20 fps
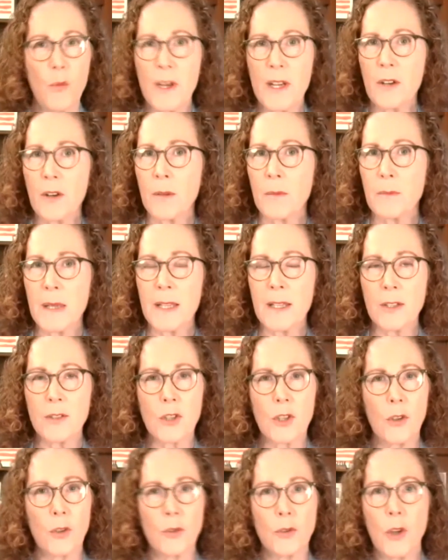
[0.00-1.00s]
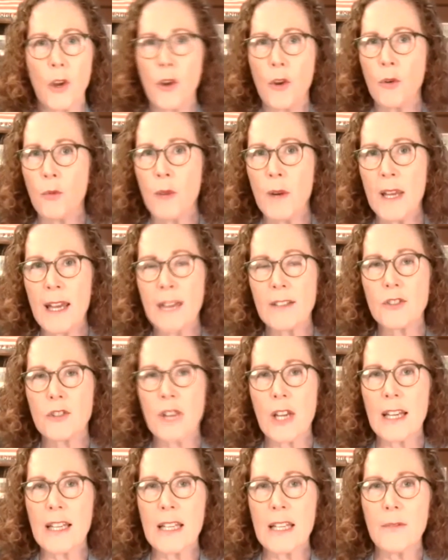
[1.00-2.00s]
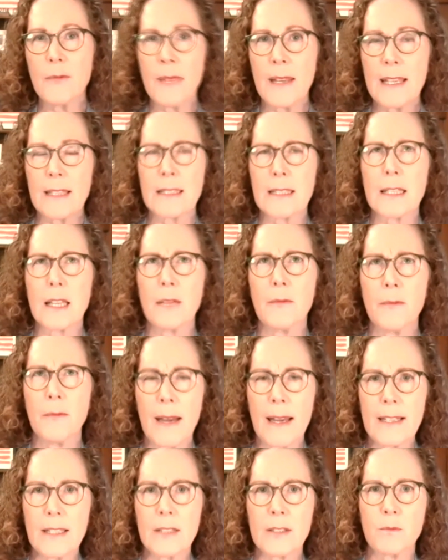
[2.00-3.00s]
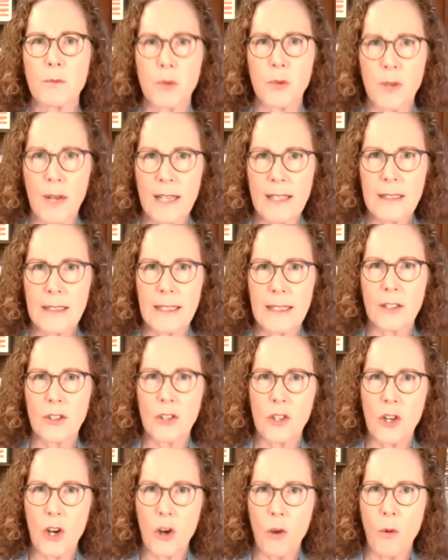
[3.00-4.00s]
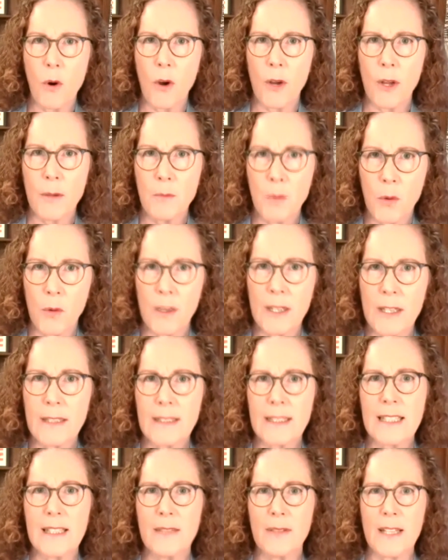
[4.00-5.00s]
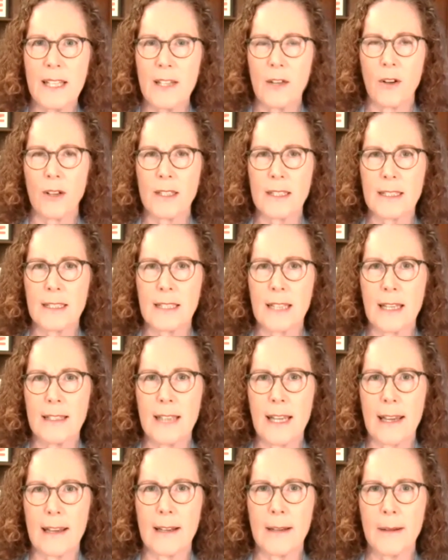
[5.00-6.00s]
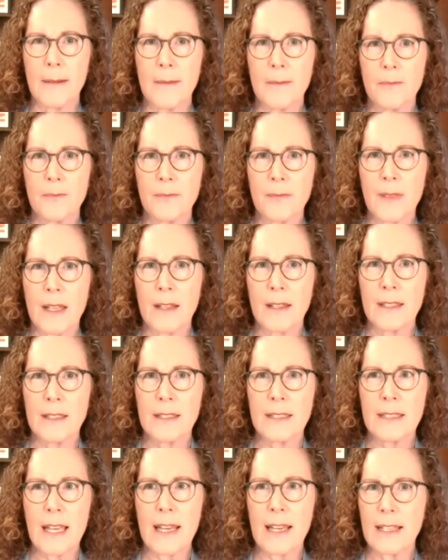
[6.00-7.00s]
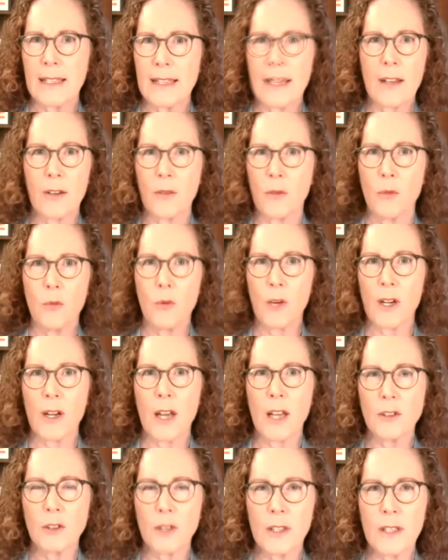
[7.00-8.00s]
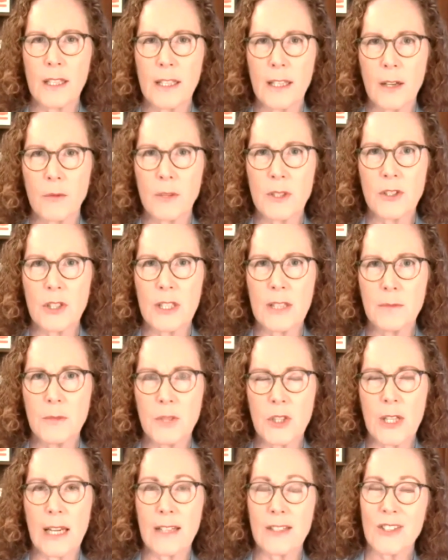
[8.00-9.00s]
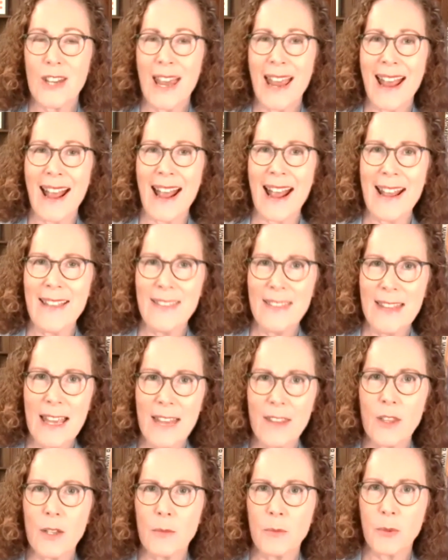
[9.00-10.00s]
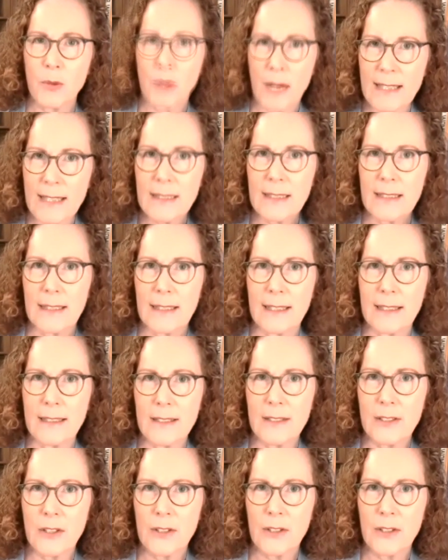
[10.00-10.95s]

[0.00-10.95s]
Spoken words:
we aren't being told. We had J.D. Vance, the vice president, go on morning TV on Sunday saying that we're not looking at regime change. And then the president